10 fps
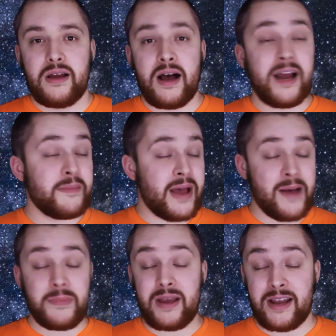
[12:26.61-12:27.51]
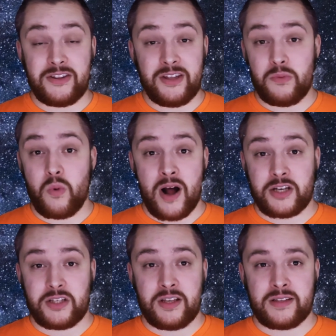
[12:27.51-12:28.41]
I am happy I did
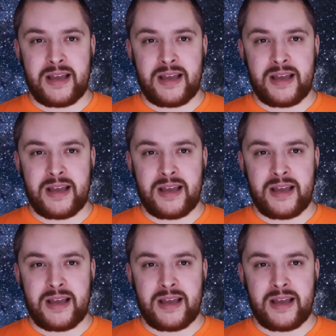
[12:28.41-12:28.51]
watch this.